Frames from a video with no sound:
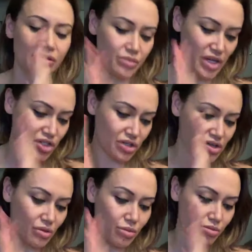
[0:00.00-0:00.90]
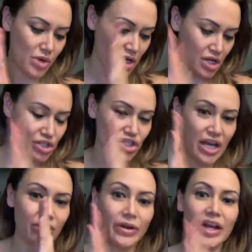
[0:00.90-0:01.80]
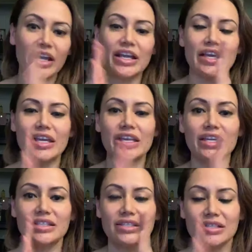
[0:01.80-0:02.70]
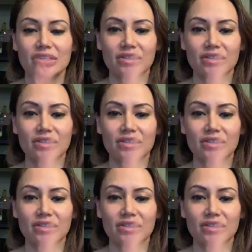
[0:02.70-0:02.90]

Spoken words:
Make sure you're generating heat.